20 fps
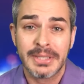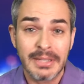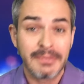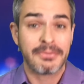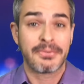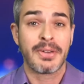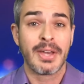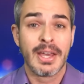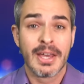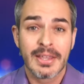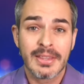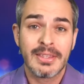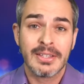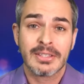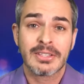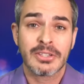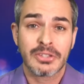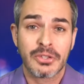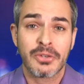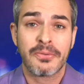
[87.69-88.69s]
If
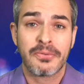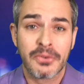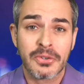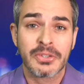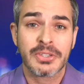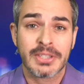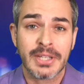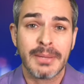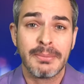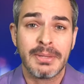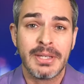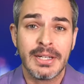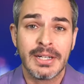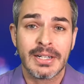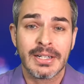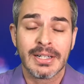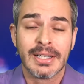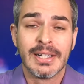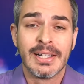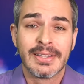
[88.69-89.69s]
this is your first time
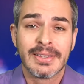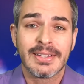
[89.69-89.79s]
here,